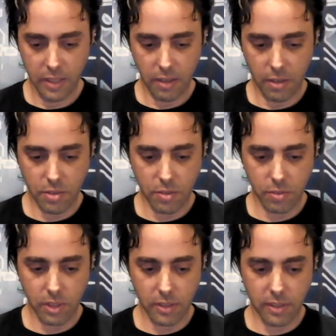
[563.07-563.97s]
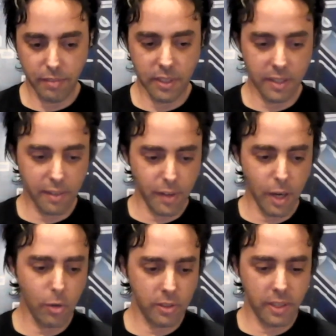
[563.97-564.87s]
Also, the
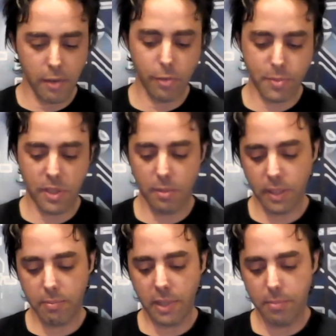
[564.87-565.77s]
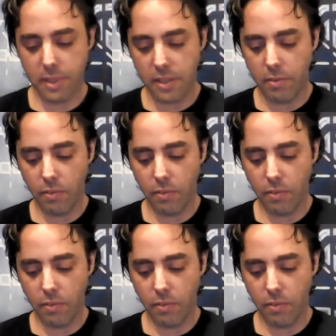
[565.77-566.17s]
DevOps can maybe